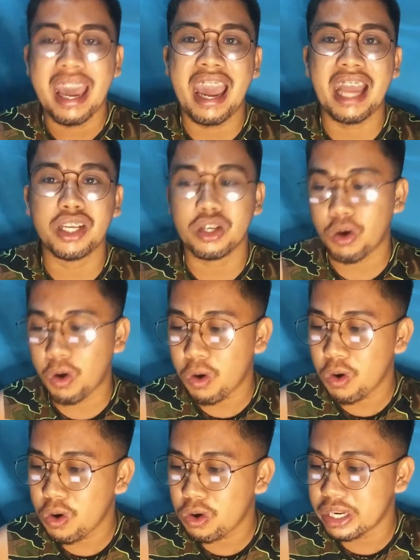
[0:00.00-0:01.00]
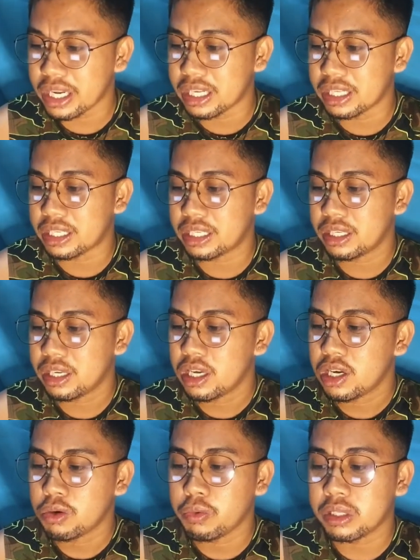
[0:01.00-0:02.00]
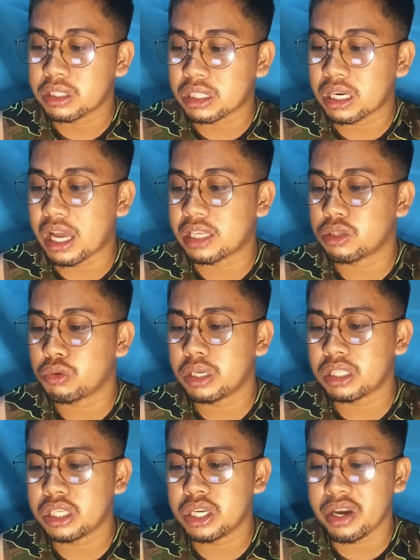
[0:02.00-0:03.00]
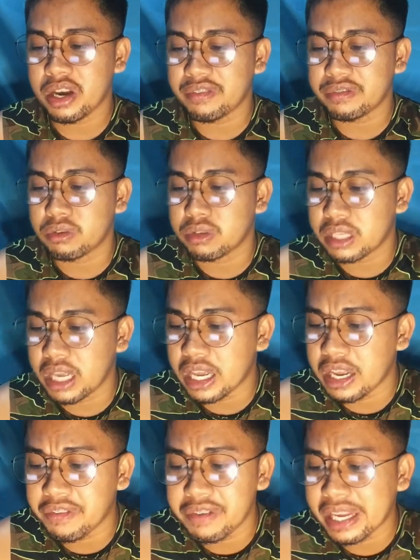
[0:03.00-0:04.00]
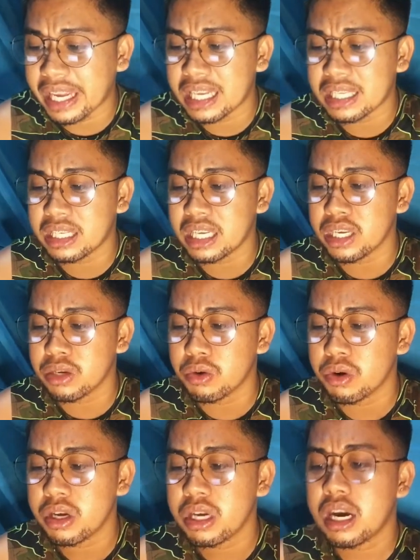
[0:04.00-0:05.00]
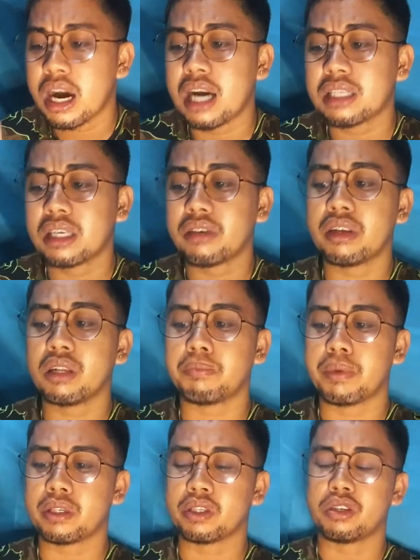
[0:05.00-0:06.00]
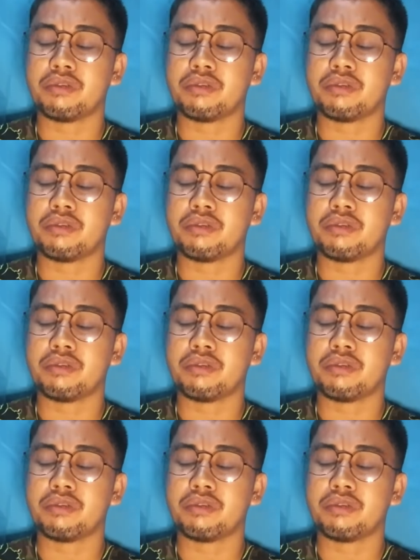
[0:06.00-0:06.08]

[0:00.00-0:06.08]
and your audience will trust what you have to say if they can see you as a real person.